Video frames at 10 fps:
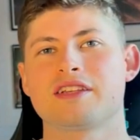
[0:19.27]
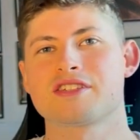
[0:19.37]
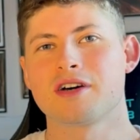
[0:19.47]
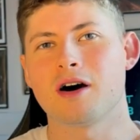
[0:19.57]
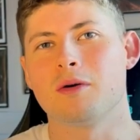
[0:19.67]
to
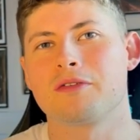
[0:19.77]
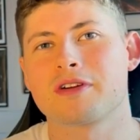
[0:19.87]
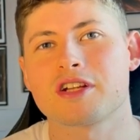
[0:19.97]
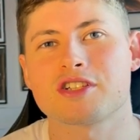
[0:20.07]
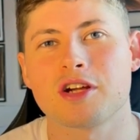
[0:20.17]
start with, we're
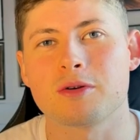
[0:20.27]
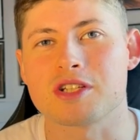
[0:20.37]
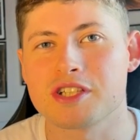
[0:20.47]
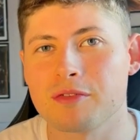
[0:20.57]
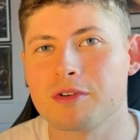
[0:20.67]
going to show you what
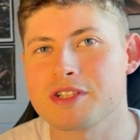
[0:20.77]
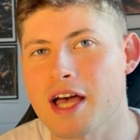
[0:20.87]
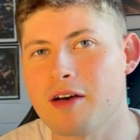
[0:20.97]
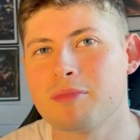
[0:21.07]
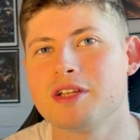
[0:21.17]
some of us
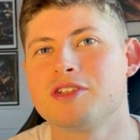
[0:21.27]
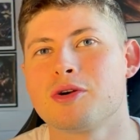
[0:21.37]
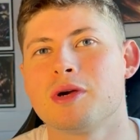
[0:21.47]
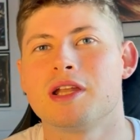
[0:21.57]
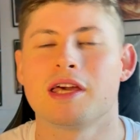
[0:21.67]
have been
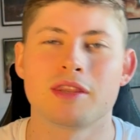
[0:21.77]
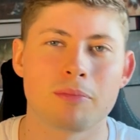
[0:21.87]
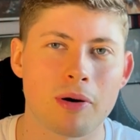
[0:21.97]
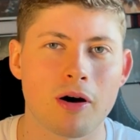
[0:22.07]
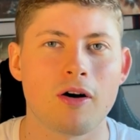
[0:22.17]
doing in the
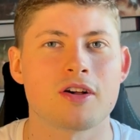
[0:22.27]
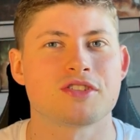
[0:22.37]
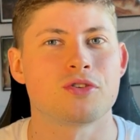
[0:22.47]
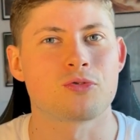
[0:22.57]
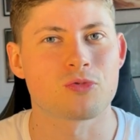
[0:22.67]
past
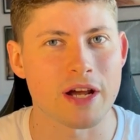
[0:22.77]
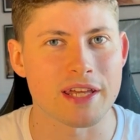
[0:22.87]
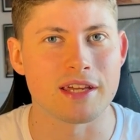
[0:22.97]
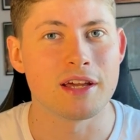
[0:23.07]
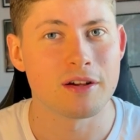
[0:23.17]
and
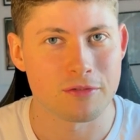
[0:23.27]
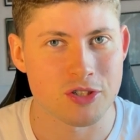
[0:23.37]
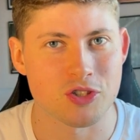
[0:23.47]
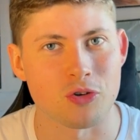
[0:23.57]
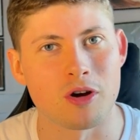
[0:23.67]
already for
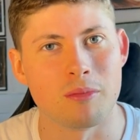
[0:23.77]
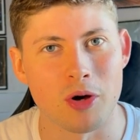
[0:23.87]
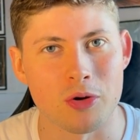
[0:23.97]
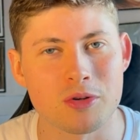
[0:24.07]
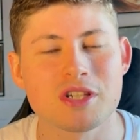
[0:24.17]
storing
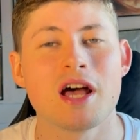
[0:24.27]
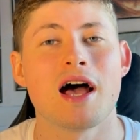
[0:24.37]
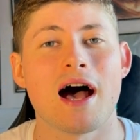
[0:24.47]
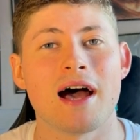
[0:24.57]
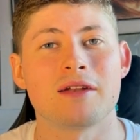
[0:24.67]
models.
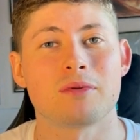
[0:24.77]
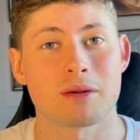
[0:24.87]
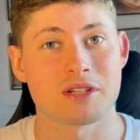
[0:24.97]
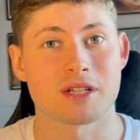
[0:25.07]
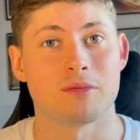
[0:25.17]
And when I
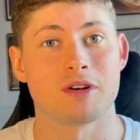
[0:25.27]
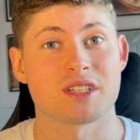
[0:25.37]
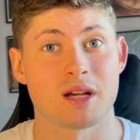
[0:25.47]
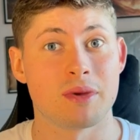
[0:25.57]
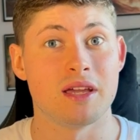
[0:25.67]
mean some of us,
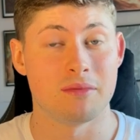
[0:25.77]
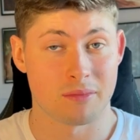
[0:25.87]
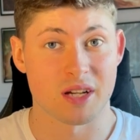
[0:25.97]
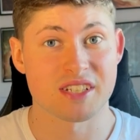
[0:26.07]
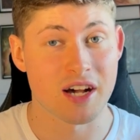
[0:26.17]
I mean
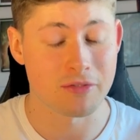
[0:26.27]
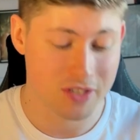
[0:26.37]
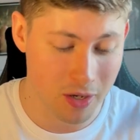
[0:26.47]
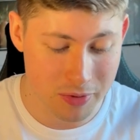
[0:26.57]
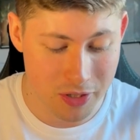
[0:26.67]
myself, because
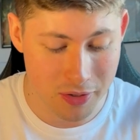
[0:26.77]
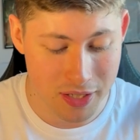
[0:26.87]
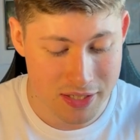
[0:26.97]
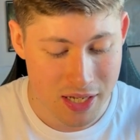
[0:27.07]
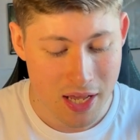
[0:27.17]
I've been doing
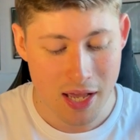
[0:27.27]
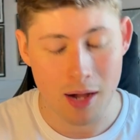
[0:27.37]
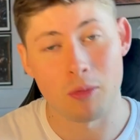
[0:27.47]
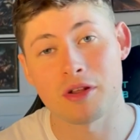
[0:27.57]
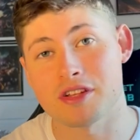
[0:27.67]
this.
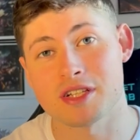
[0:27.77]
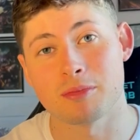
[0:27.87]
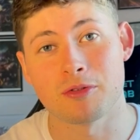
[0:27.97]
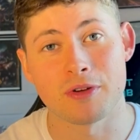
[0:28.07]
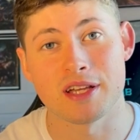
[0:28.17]
And one of the
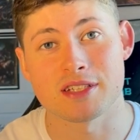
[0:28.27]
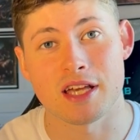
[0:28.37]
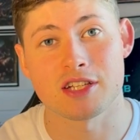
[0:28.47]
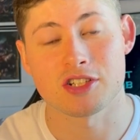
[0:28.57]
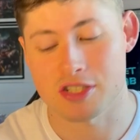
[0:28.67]
simple things
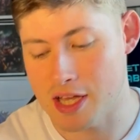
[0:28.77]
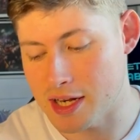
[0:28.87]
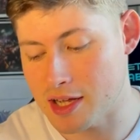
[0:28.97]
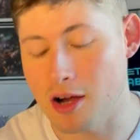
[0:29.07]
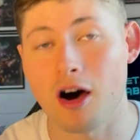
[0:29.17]
is just getting
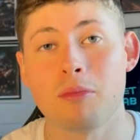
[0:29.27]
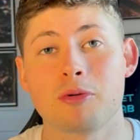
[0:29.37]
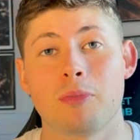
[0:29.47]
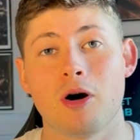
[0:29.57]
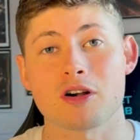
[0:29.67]
a
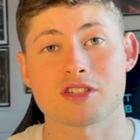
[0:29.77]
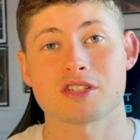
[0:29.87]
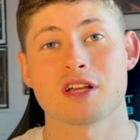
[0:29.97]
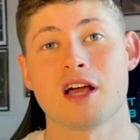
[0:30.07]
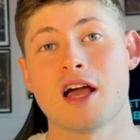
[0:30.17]
cardboard box